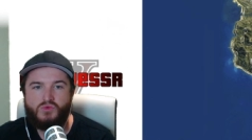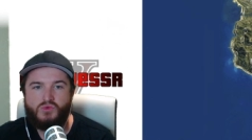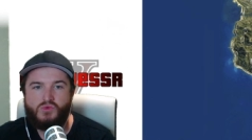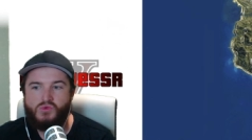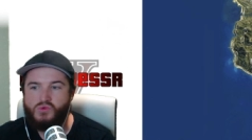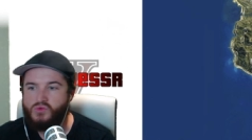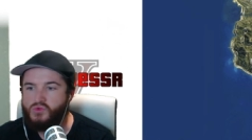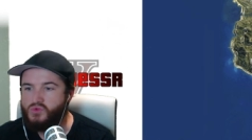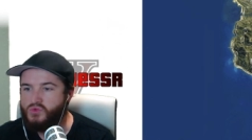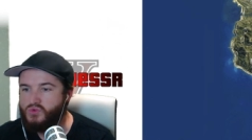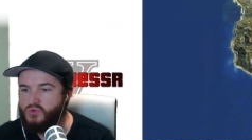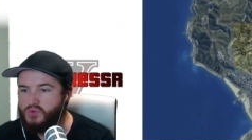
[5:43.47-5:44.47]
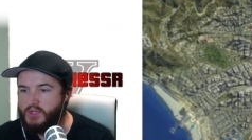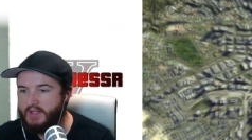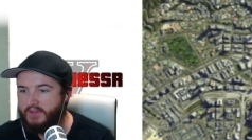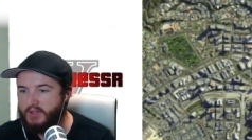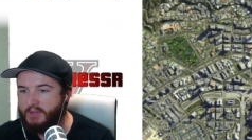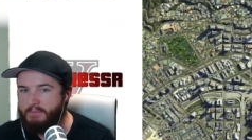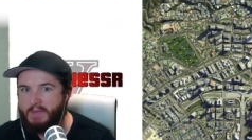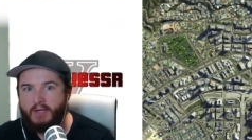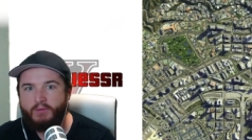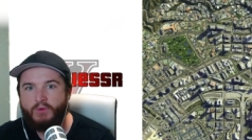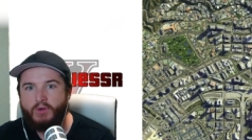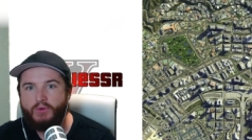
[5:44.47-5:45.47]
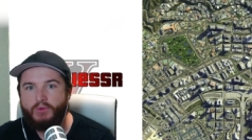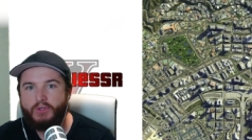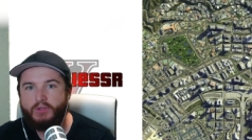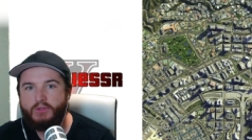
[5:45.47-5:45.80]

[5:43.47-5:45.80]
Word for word: Ooh, that's on a main road.